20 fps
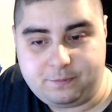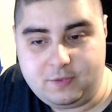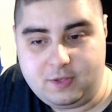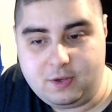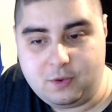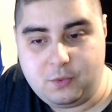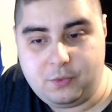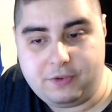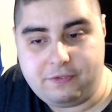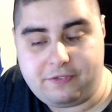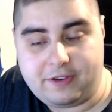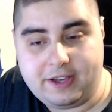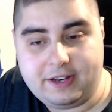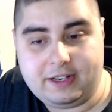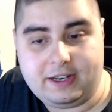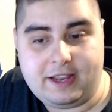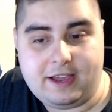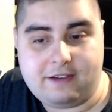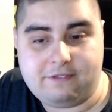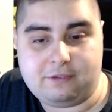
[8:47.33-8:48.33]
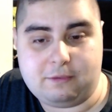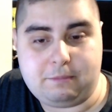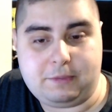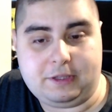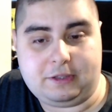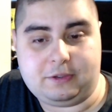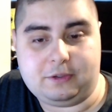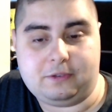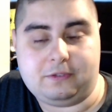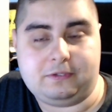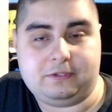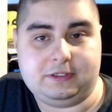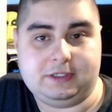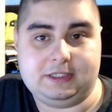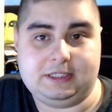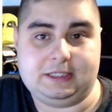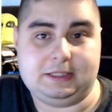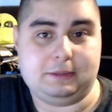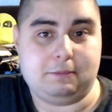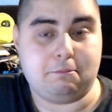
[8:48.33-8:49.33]
we finally have a bit of
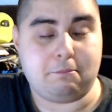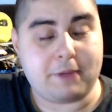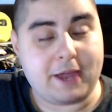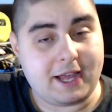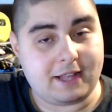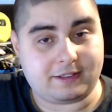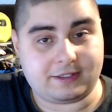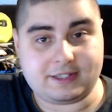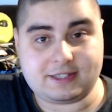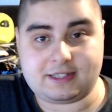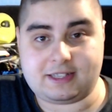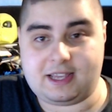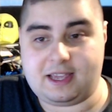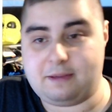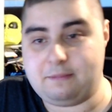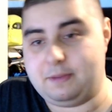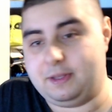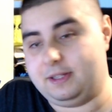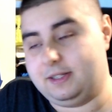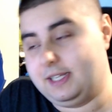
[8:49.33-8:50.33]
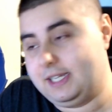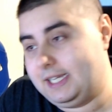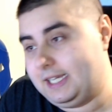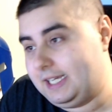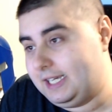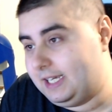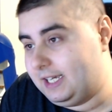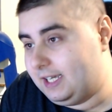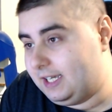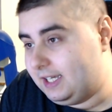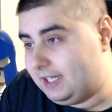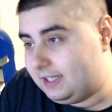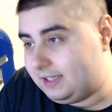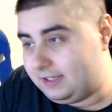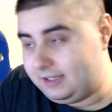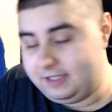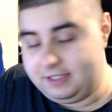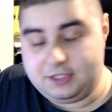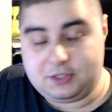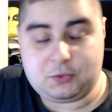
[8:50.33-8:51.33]
Beatrice time, and
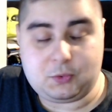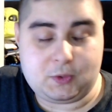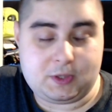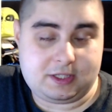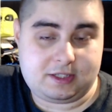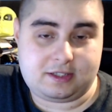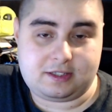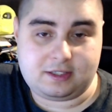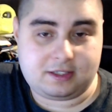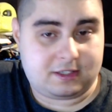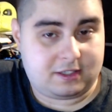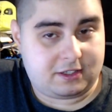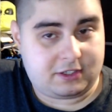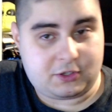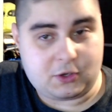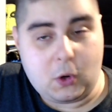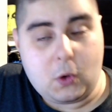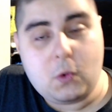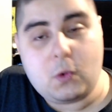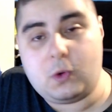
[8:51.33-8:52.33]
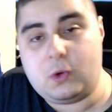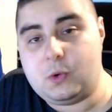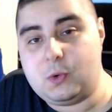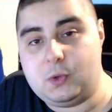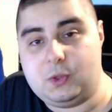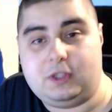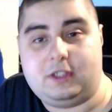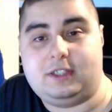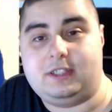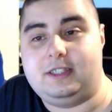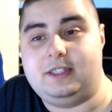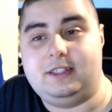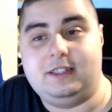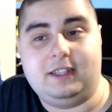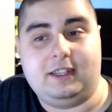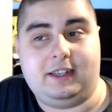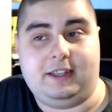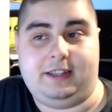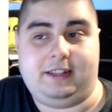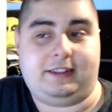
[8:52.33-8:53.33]
this was so good.
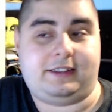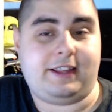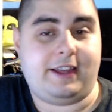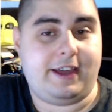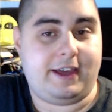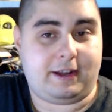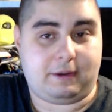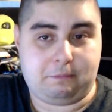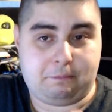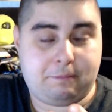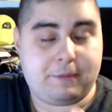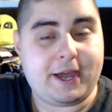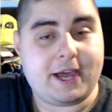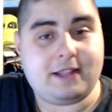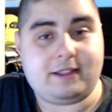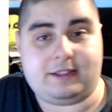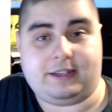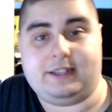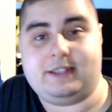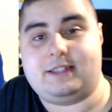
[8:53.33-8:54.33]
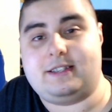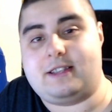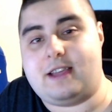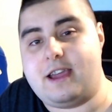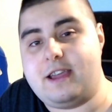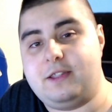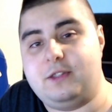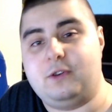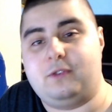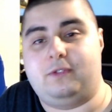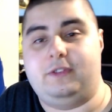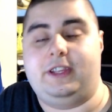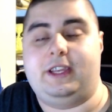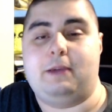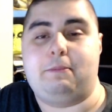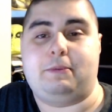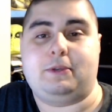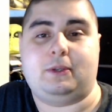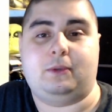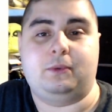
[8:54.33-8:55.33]
The entire Beatrice side of the
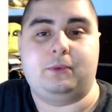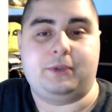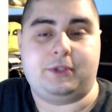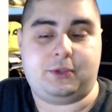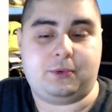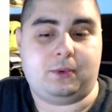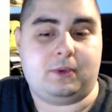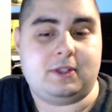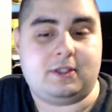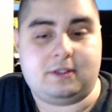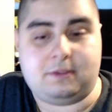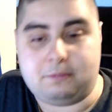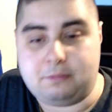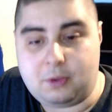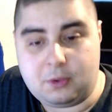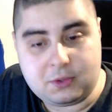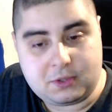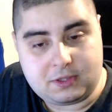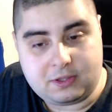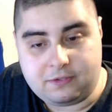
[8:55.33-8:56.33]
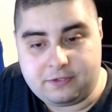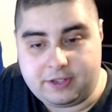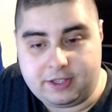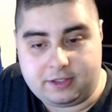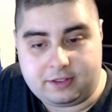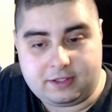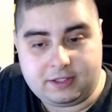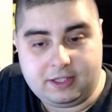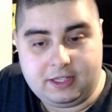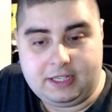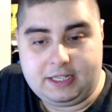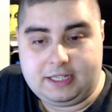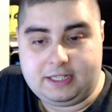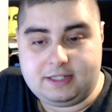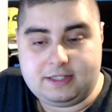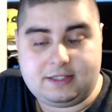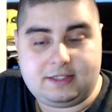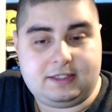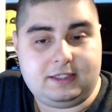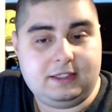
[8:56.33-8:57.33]
episode, which was most of it,
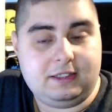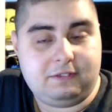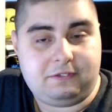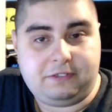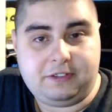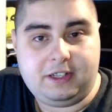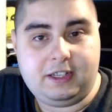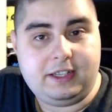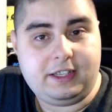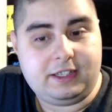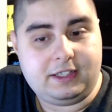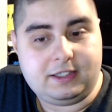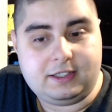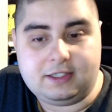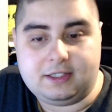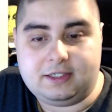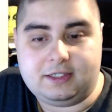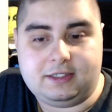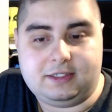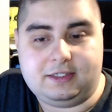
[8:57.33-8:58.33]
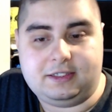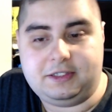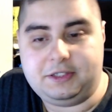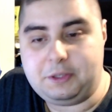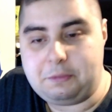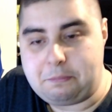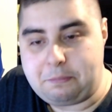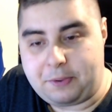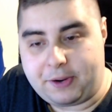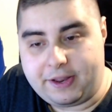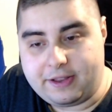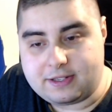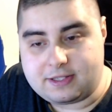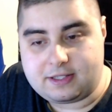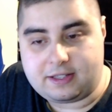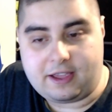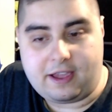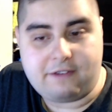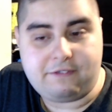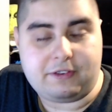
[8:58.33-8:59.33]
still feeling
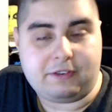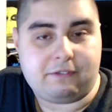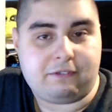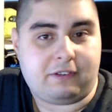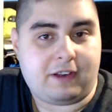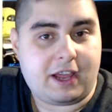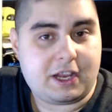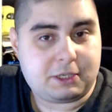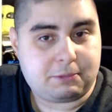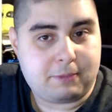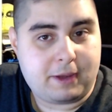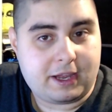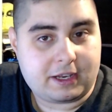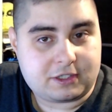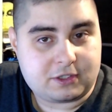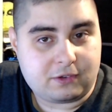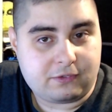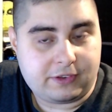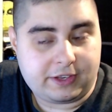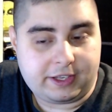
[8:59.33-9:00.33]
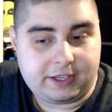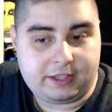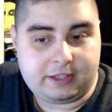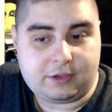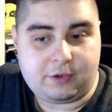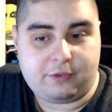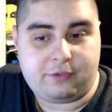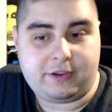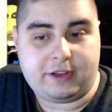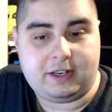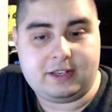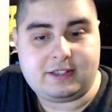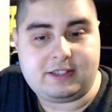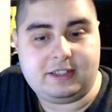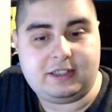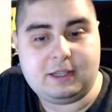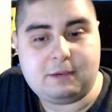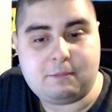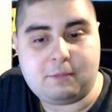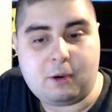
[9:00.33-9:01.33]
depressed, having flashbacks of Echidna. We finally see
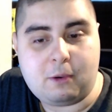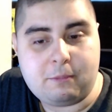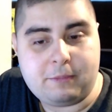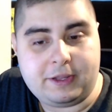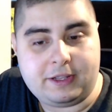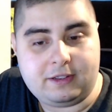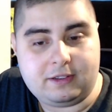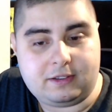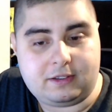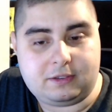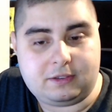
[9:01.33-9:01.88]
the moment